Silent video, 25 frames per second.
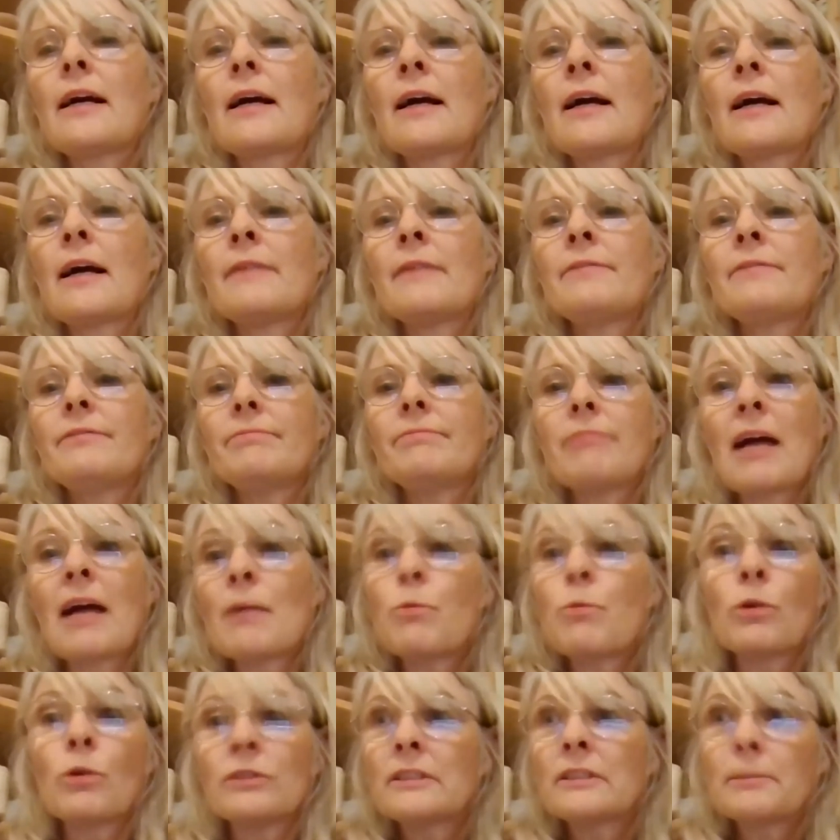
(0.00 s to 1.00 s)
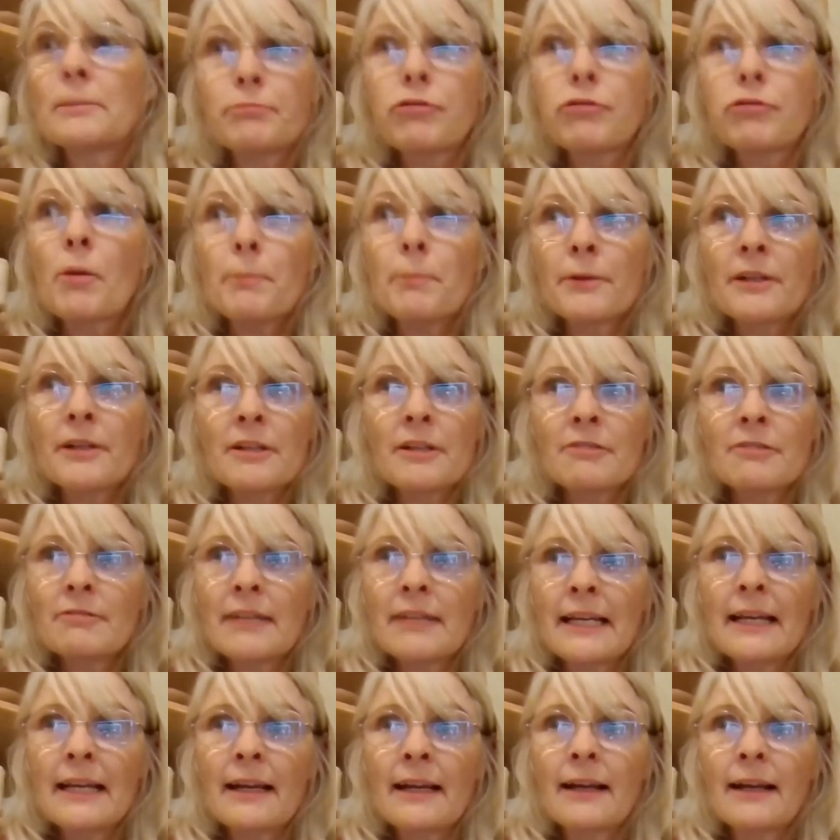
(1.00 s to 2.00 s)
I want a proper
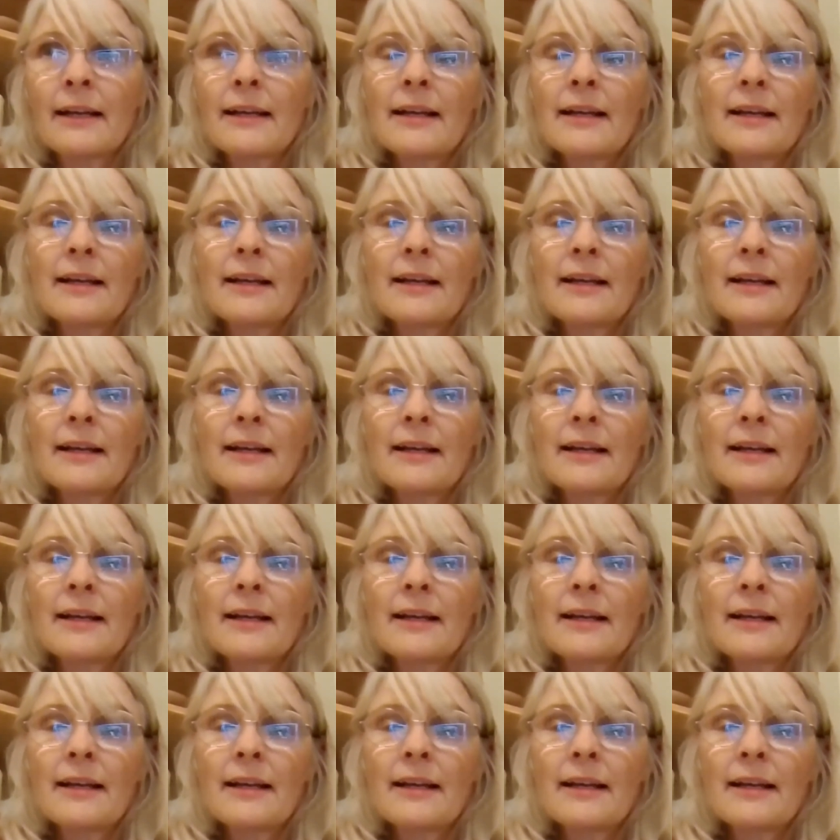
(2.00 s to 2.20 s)
career.